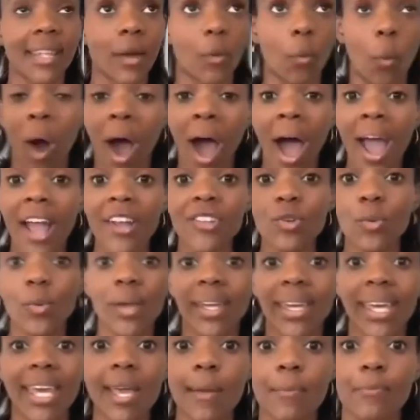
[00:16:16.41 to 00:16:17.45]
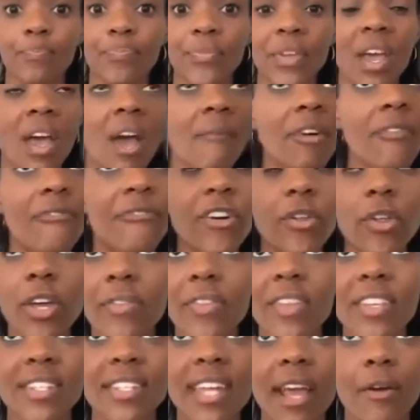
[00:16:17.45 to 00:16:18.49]
Like, why do we keep
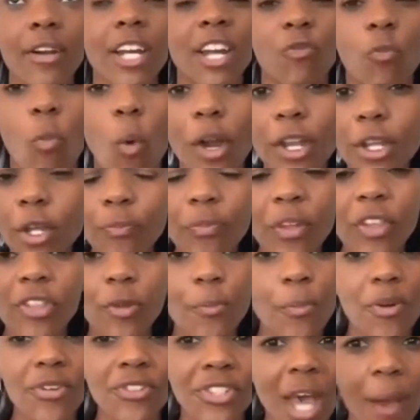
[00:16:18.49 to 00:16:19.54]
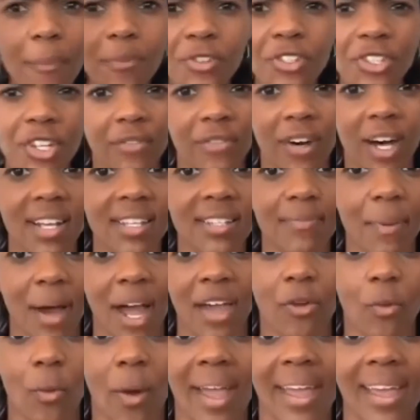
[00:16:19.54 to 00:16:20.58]
fulfilling this narrative? What do you think the perception of us,
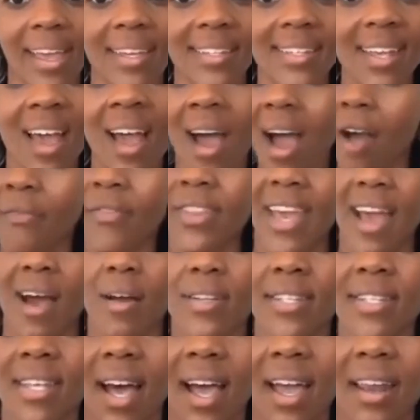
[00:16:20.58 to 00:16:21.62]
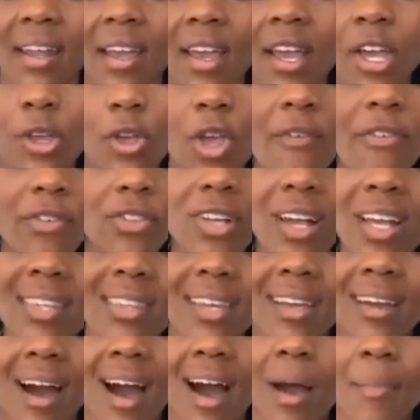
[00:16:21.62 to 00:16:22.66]
by the way, is on the outside? You ever look
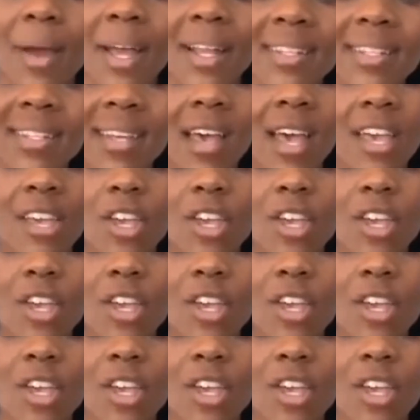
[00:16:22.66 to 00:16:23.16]
at the comments?